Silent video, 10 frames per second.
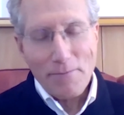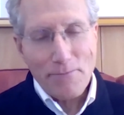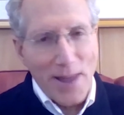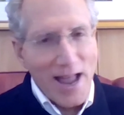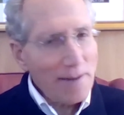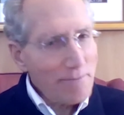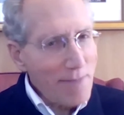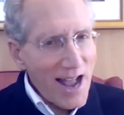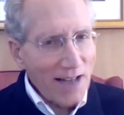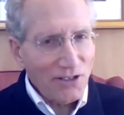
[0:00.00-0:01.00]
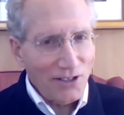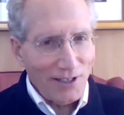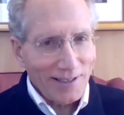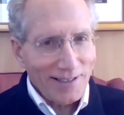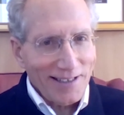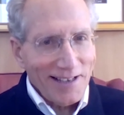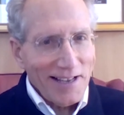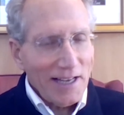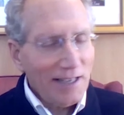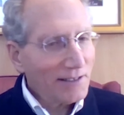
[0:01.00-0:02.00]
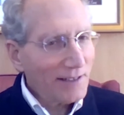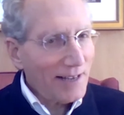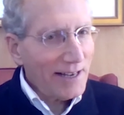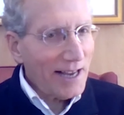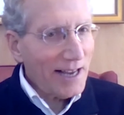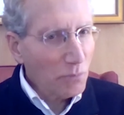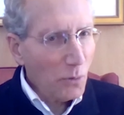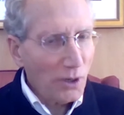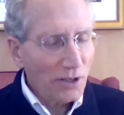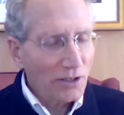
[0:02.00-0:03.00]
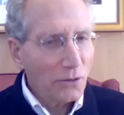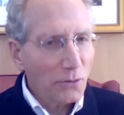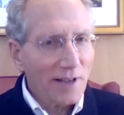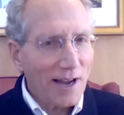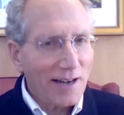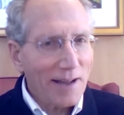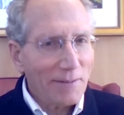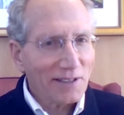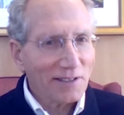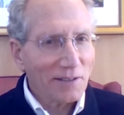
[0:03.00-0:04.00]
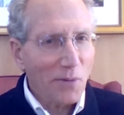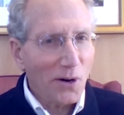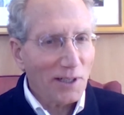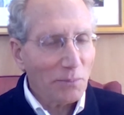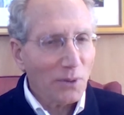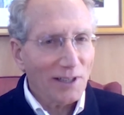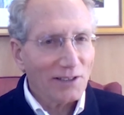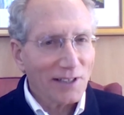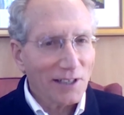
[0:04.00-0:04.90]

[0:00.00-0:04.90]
bad matching. It has more to do with dynamics in the marketplace.